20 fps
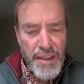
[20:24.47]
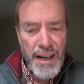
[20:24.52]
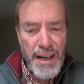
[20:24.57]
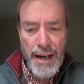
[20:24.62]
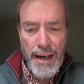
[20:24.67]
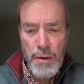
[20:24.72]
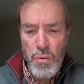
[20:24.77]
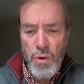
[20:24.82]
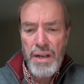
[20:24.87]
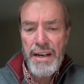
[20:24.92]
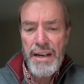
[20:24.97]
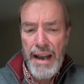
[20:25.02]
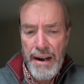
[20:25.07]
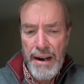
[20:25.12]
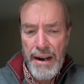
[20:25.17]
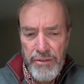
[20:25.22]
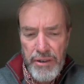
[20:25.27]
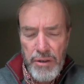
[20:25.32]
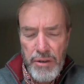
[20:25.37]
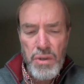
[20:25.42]
I want
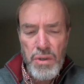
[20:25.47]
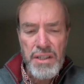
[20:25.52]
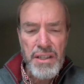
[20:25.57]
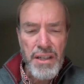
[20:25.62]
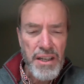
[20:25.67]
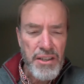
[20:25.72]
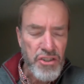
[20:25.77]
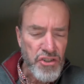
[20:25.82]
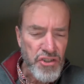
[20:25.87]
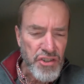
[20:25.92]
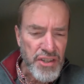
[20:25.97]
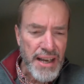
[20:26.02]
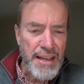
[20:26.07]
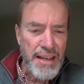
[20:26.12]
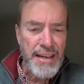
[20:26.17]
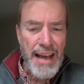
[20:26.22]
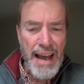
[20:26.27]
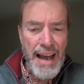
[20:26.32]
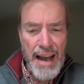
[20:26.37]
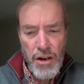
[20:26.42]
everyone to
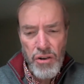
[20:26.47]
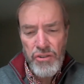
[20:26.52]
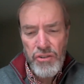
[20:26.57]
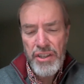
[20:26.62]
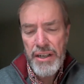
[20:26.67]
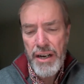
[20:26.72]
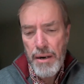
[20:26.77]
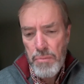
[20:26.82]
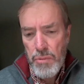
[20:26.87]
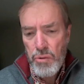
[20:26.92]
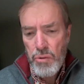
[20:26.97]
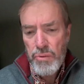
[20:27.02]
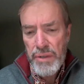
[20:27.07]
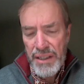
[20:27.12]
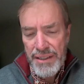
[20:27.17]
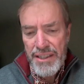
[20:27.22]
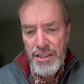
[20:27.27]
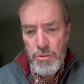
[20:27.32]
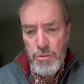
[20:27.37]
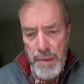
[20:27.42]
understand how the government
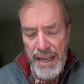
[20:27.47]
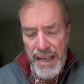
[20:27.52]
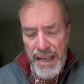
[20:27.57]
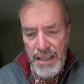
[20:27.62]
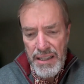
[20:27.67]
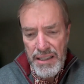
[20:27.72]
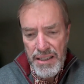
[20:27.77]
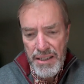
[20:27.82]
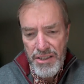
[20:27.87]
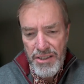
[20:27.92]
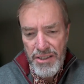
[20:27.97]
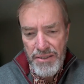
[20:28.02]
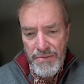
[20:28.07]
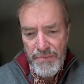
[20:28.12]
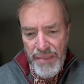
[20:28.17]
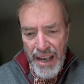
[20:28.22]
really spends